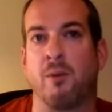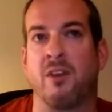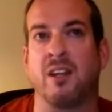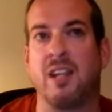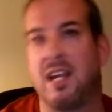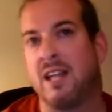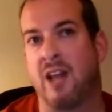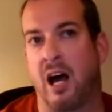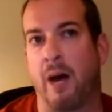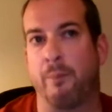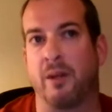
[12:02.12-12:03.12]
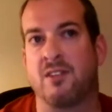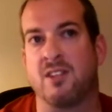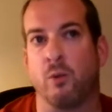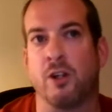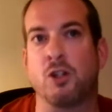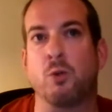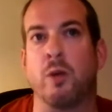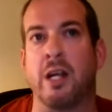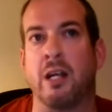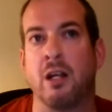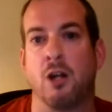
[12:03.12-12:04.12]
of the key topics in which
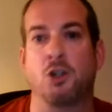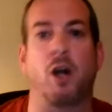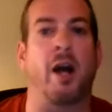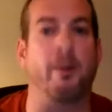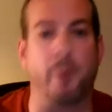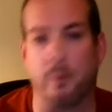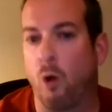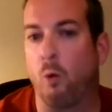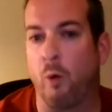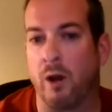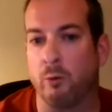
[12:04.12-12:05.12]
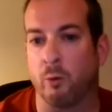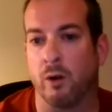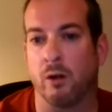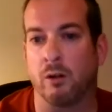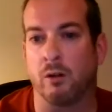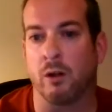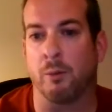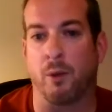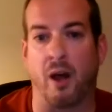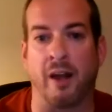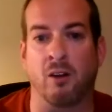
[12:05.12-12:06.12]
we try to promote when we're
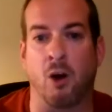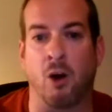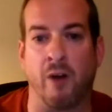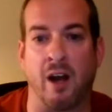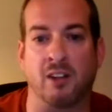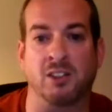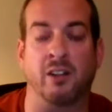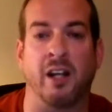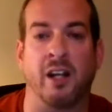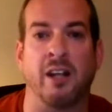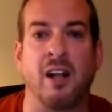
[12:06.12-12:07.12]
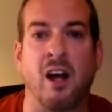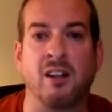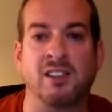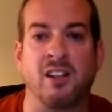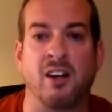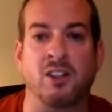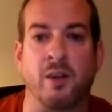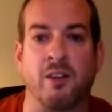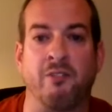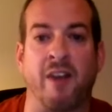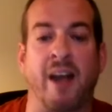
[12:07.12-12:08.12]
applying low arousal. And it all starts with
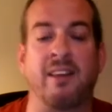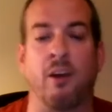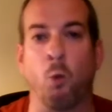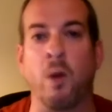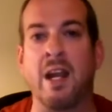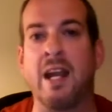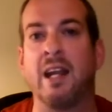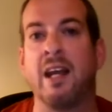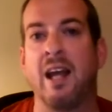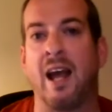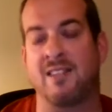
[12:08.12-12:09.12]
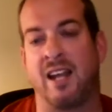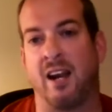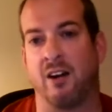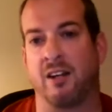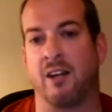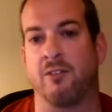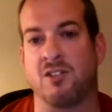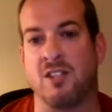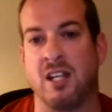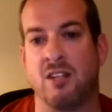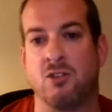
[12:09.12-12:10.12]
the fact that we as caregivers
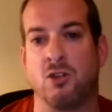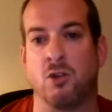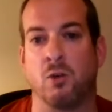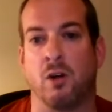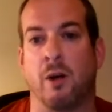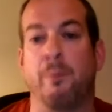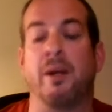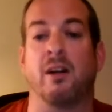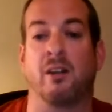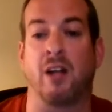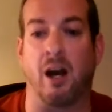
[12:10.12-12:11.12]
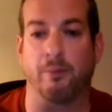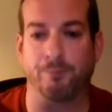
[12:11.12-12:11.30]
need to appear calm.